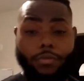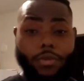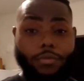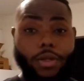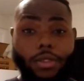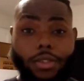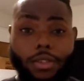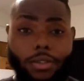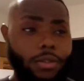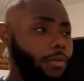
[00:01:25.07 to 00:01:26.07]
and stuff like
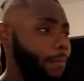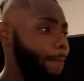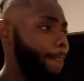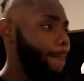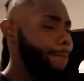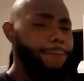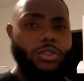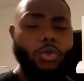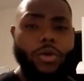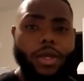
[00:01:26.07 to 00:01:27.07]
that.
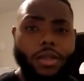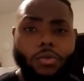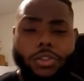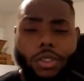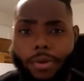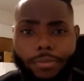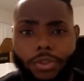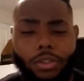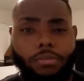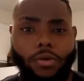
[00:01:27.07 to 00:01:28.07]
But you ain't got no gym
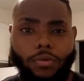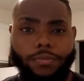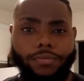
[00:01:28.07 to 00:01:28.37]
membership, bro.